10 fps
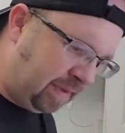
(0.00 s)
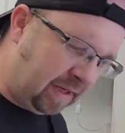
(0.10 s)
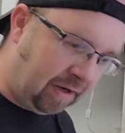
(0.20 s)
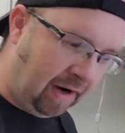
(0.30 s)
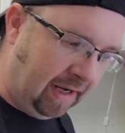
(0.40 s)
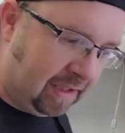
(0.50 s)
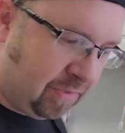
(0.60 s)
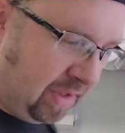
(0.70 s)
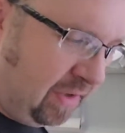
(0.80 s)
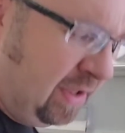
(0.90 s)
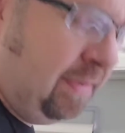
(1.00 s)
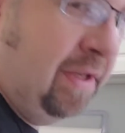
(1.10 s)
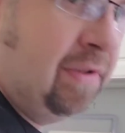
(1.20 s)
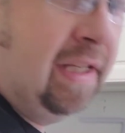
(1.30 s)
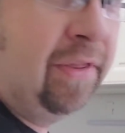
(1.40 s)
put in our eggs. We're going to be
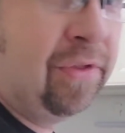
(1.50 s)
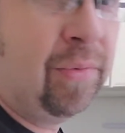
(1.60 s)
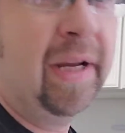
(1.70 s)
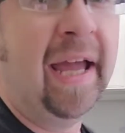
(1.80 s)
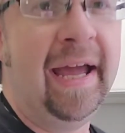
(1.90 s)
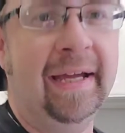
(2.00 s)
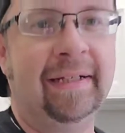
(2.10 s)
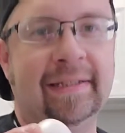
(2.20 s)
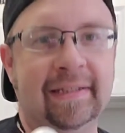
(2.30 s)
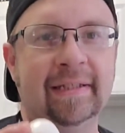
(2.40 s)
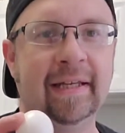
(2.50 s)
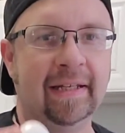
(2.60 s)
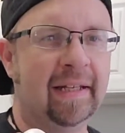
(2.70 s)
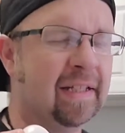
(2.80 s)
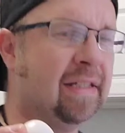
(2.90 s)
using 3 eggs
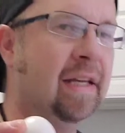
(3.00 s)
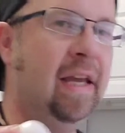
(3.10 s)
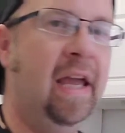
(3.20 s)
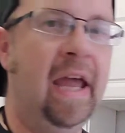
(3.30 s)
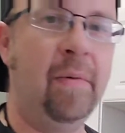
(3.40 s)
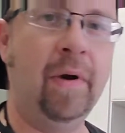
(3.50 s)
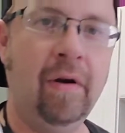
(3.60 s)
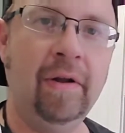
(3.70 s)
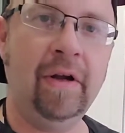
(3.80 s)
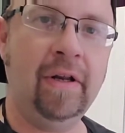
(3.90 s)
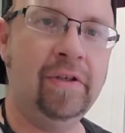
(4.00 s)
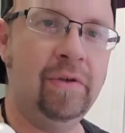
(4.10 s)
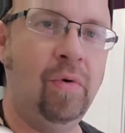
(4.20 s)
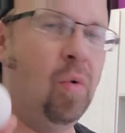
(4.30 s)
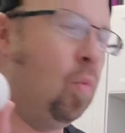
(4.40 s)
in this, and we're only going to
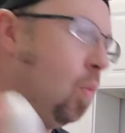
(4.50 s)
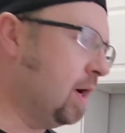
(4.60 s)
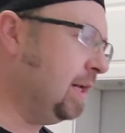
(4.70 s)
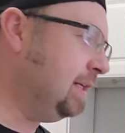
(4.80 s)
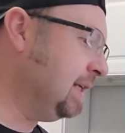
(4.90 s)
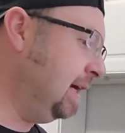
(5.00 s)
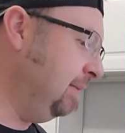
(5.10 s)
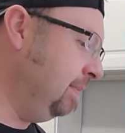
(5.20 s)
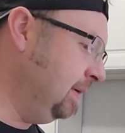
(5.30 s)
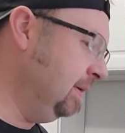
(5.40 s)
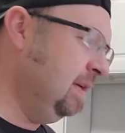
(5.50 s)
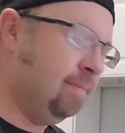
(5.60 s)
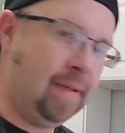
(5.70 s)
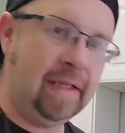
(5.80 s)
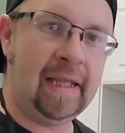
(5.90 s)
do 1 at a time.
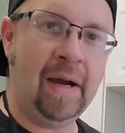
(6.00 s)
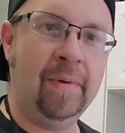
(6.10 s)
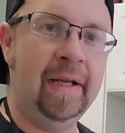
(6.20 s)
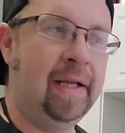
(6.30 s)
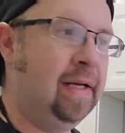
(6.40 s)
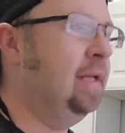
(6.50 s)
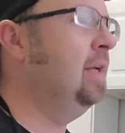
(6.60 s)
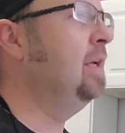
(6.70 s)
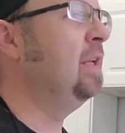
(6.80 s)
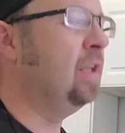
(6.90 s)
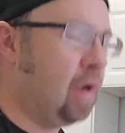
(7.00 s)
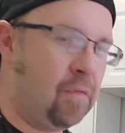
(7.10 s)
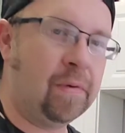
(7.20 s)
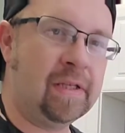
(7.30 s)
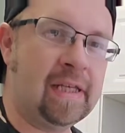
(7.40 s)
Beat that one in. Go
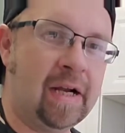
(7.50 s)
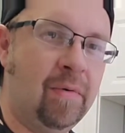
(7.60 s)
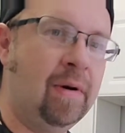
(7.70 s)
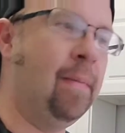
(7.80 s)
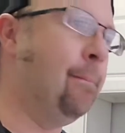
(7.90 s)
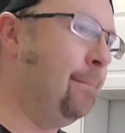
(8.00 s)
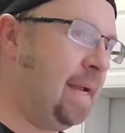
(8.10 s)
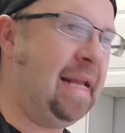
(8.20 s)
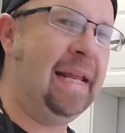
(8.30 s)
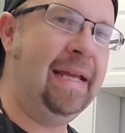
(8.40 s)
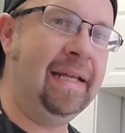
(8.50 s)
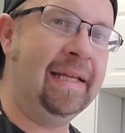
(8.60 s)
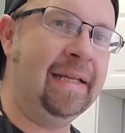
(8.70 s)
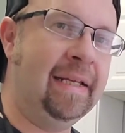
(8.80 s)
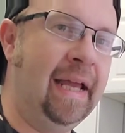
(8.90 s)
for the second one, beat it
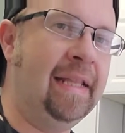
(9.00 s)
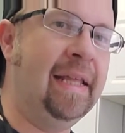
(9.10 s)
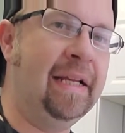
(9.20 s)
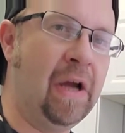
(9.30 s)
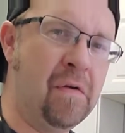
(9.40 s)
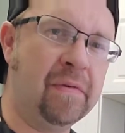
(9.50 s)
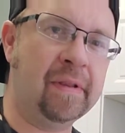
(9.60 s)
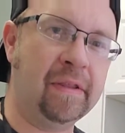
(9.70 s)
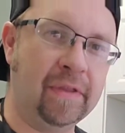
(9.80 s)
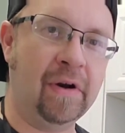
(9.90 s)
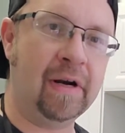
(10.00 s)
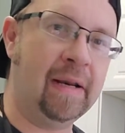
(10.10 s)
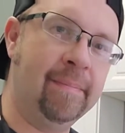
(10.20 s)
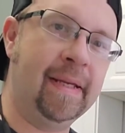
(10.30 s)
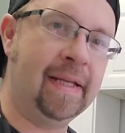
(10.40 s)
in, and then go for the third
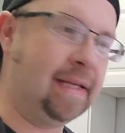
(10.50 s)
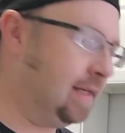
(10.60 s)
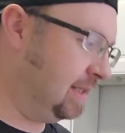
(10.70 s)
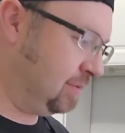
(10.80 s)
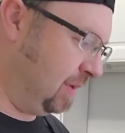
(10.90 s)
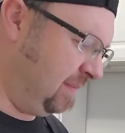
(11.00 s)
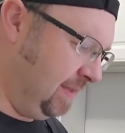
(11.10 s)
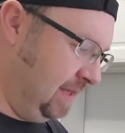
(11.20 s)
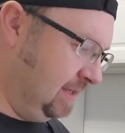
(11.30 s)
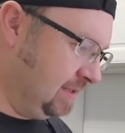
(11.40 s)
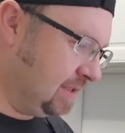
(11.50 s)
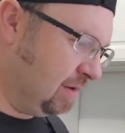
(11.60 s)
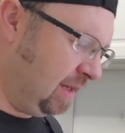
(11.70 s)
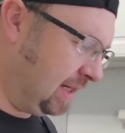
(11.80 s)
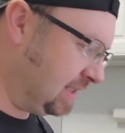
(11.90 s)
and beat it in as well.
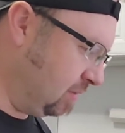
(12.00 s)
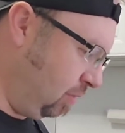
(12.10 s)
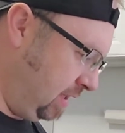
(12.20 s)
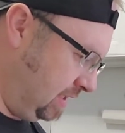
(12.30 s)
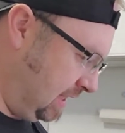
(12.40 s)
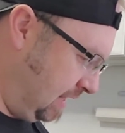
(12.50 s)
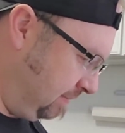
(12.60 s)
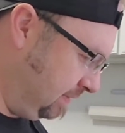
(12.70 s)
So, like I said, 1 at a time.